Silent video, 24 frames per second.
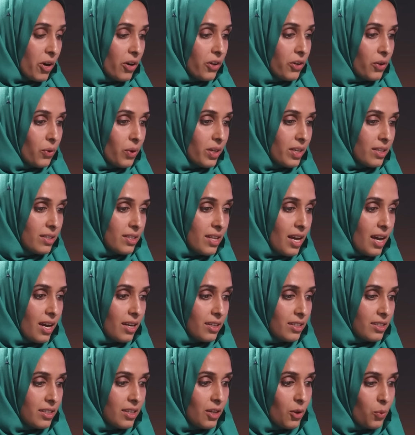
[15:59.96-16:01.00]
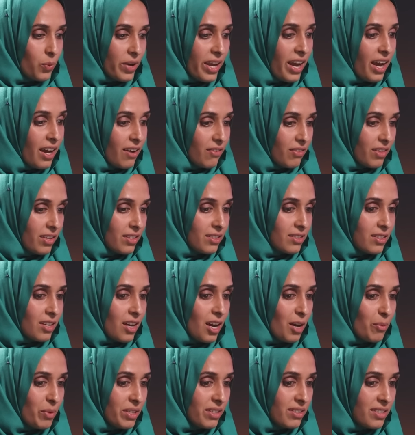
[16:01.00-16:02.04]
I'm arguing is that we have this
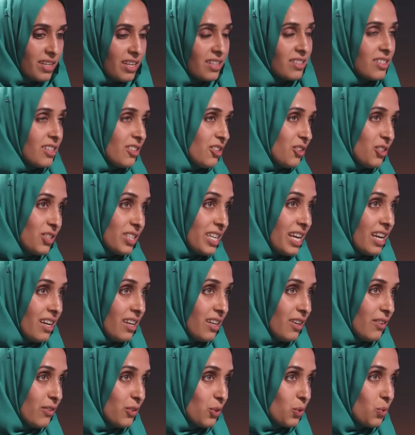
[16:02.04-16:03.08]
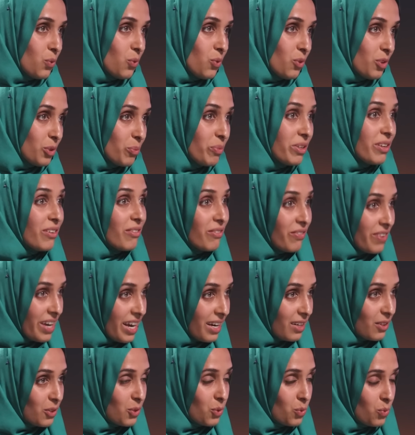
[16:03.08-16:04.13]
common sense understanding of schools, but in mm.
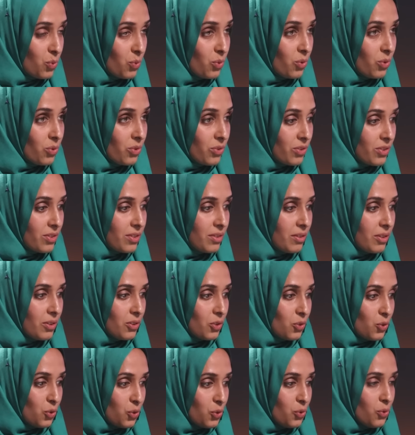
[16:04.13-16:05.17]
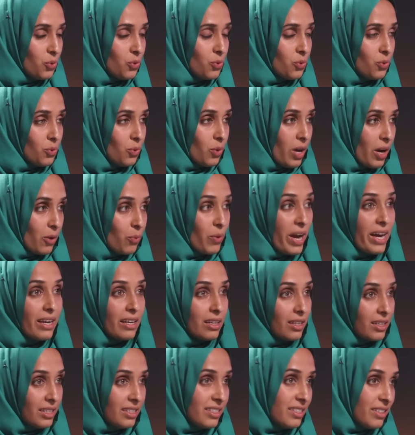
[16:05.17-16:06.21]
fact, schools do a
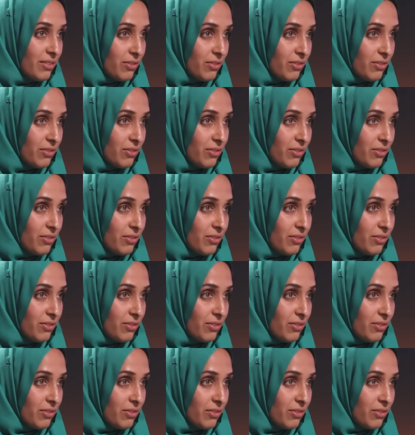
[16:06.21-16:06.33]
radically